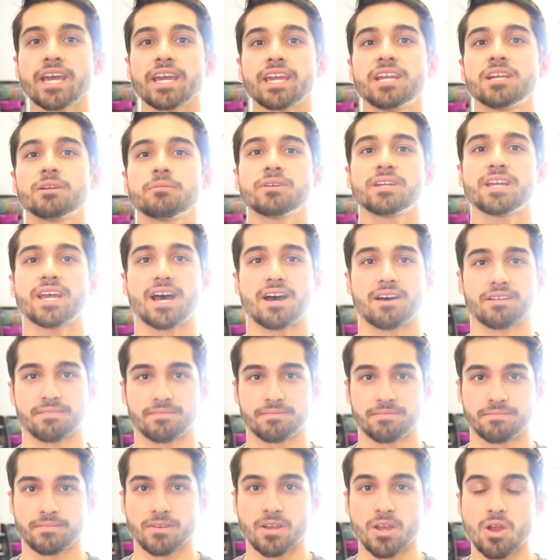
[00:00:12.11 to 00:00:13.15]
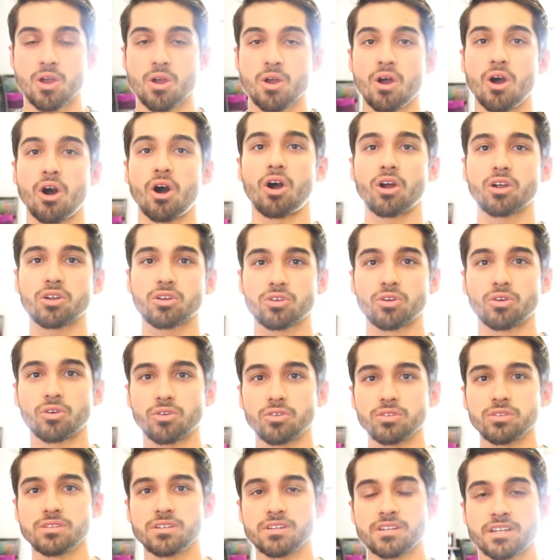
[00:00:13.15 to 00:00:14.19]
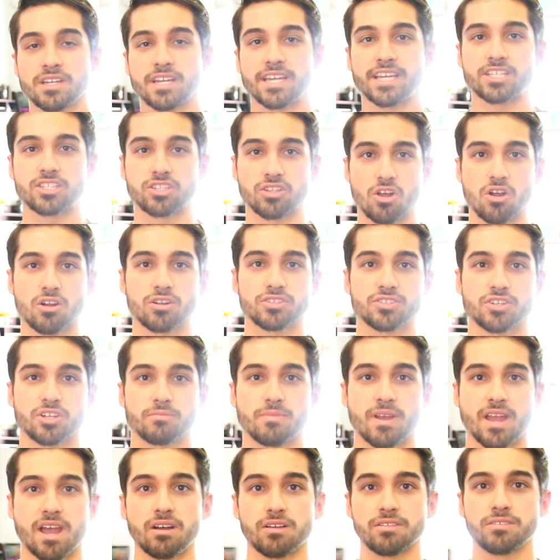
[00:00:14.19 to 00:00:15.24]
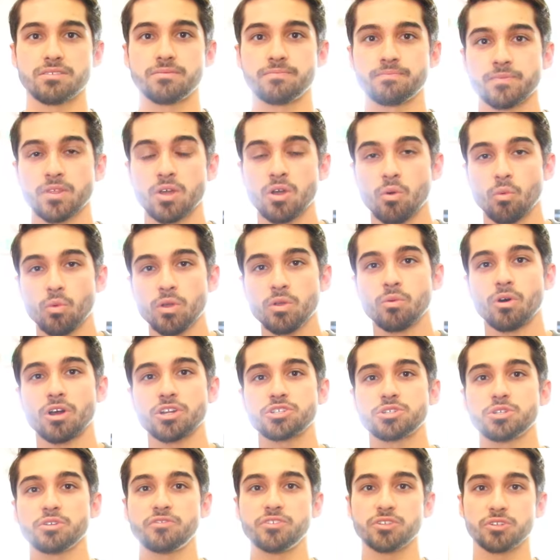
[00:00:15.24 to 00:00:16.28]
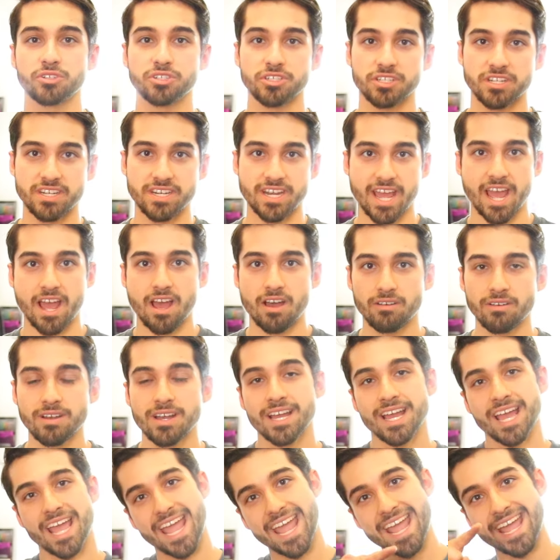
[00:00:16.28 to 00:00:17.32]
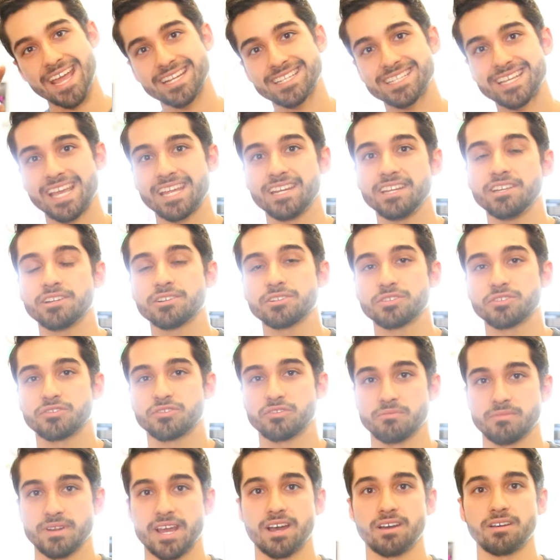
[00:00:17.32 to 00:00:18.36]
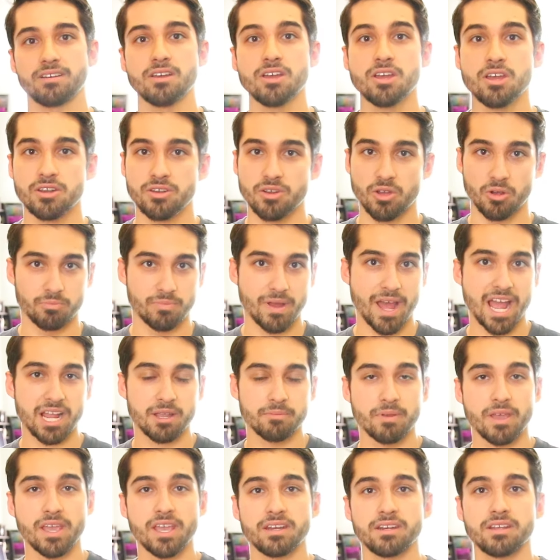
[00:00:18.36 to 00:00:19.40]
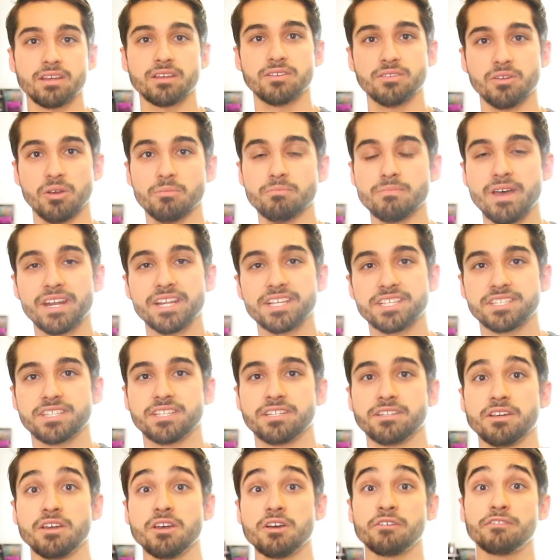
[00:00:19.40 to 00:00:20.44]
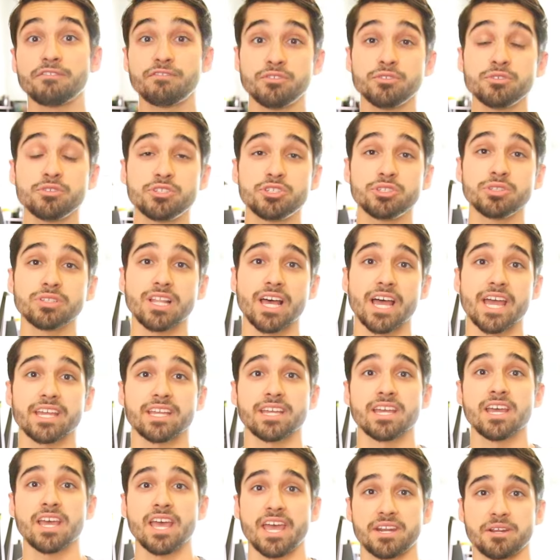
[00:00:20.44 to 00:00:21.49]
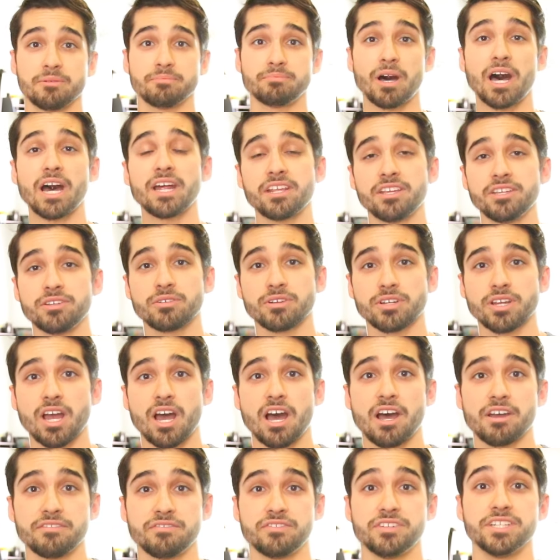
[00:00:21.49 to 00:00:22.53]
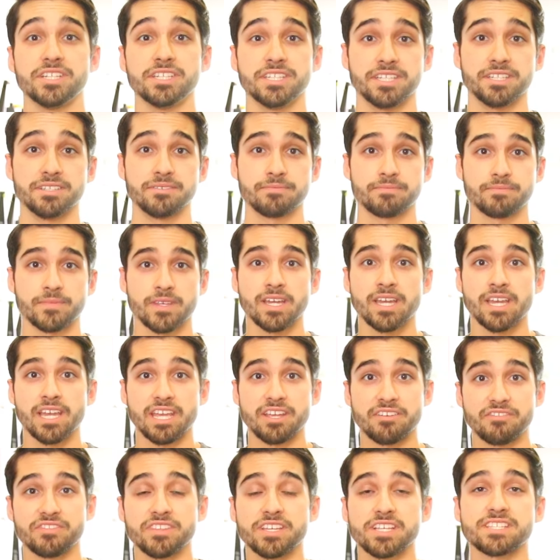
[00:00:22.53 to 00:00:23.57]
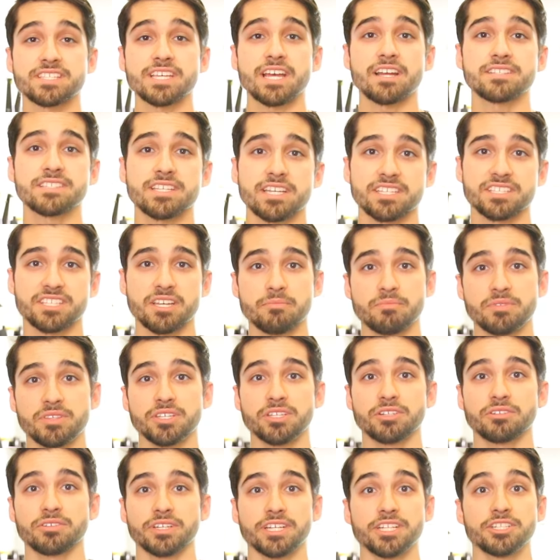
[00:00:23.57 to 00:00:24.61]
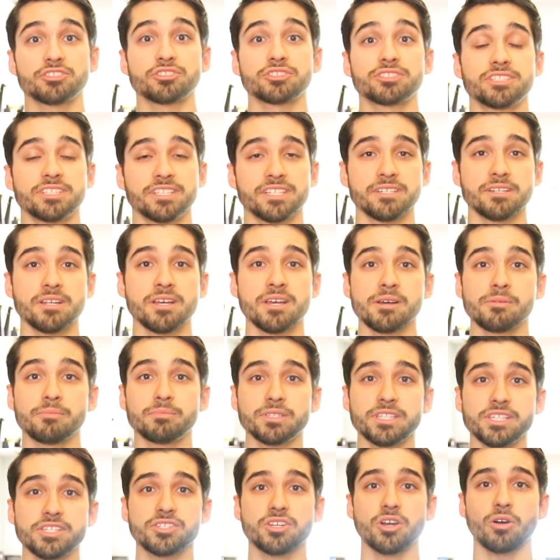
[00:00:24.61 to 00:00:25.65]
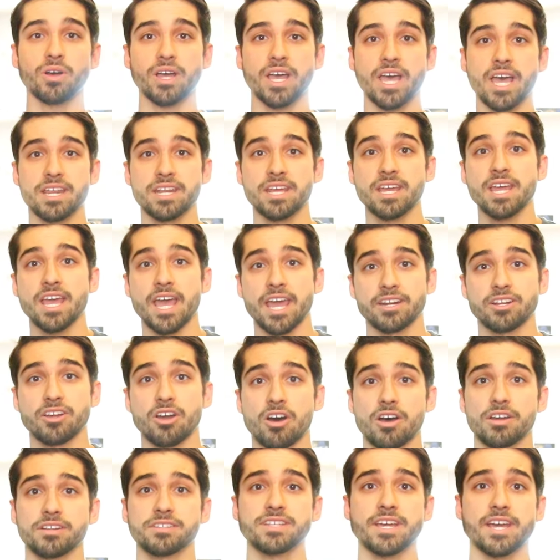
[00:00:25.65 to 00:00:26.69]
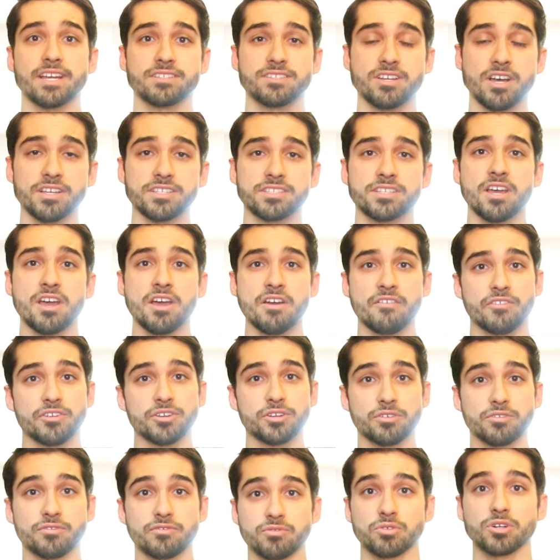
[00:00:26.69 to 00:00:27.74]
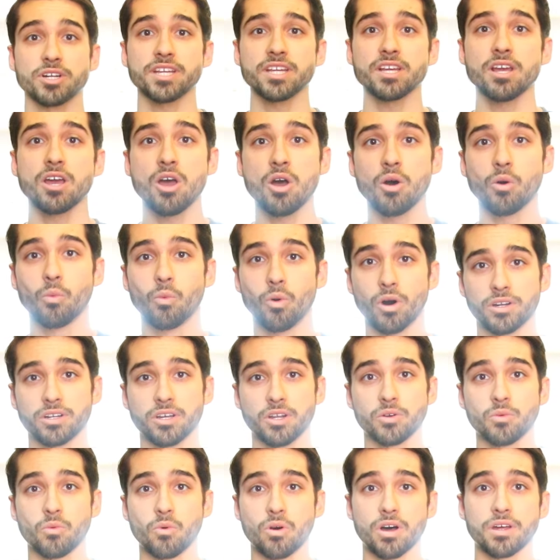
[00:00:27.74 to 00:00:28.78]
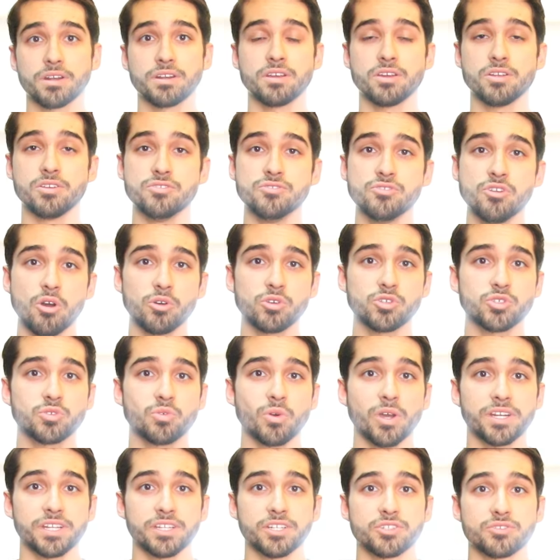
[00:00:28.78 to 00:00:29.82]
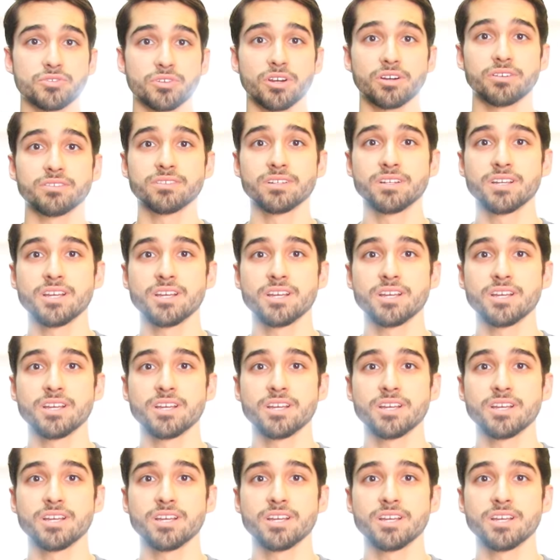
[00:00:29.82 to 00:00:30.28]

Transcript: Hear me out. Our goal is long-term health. We want you to feel good now and 10 years from now. No back pain, no medicine, food you like, and a body you are confident in. If this sounds like something you're interested in, please go ahead and contact us for your free one-on-one -on -one, no sweat intro.